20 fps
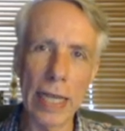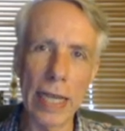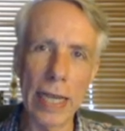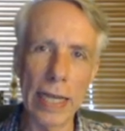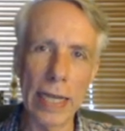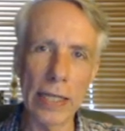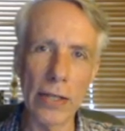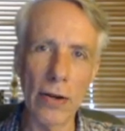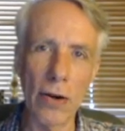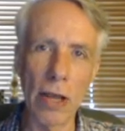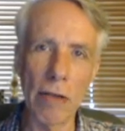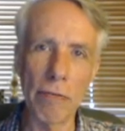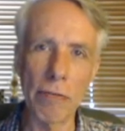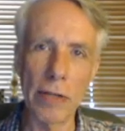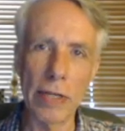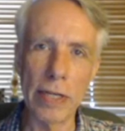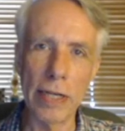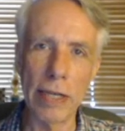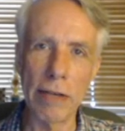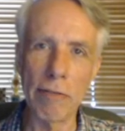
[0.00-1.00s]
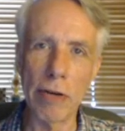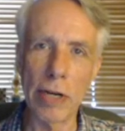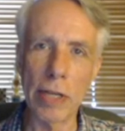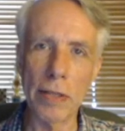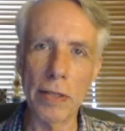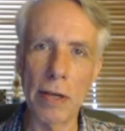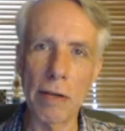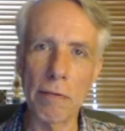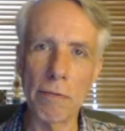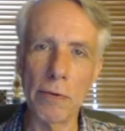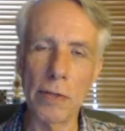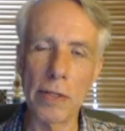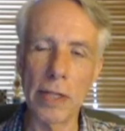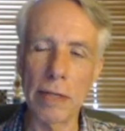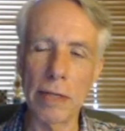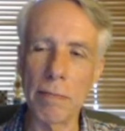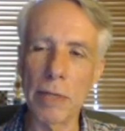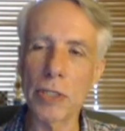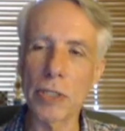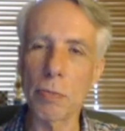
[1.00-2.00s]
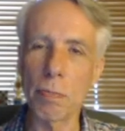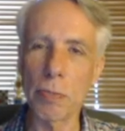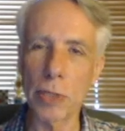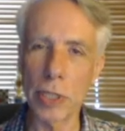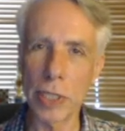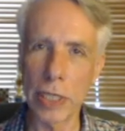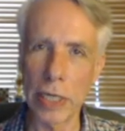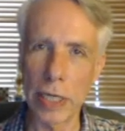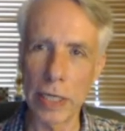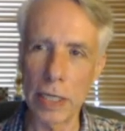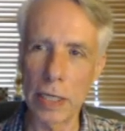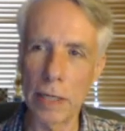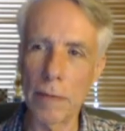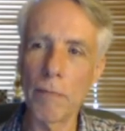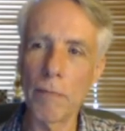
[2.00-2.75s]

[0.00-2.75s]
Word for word: and they're often uh, very thoughtful and much appreciated.